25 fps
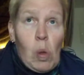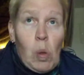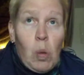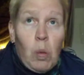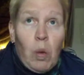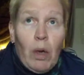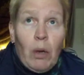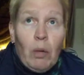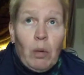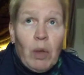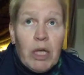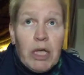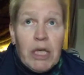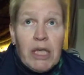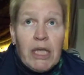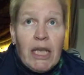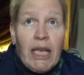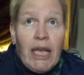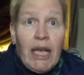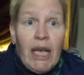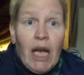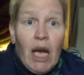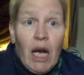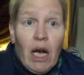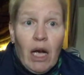what would I
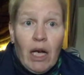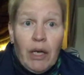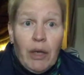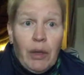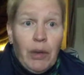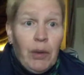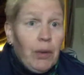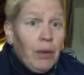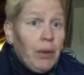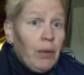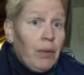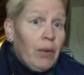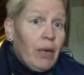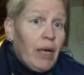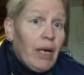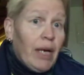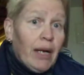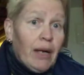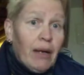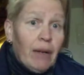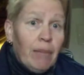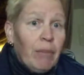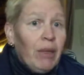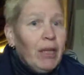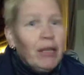say,
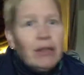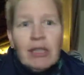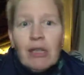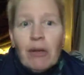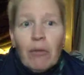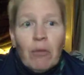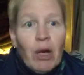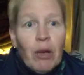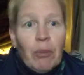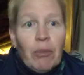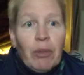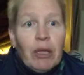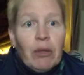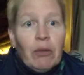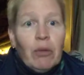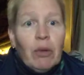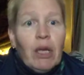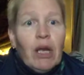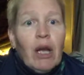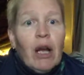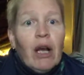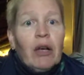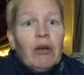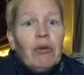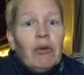100, somewhere between
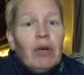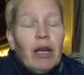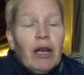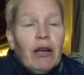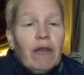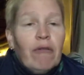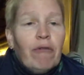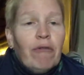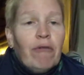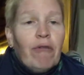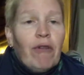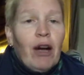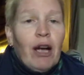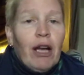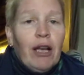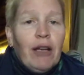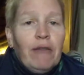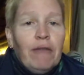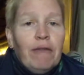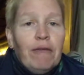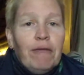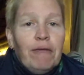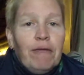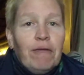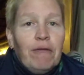
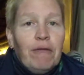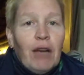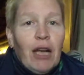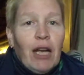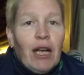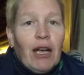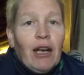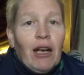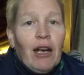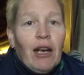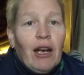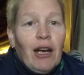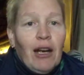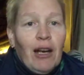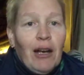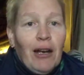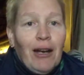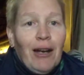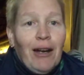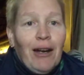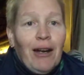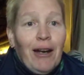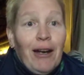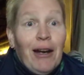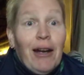105
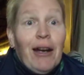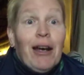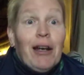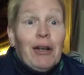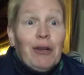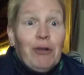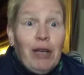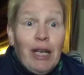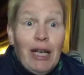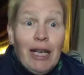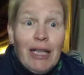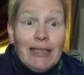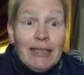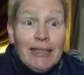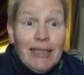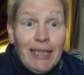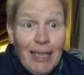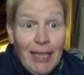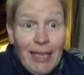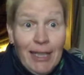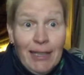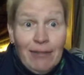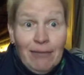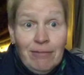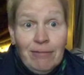and
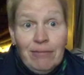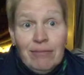110.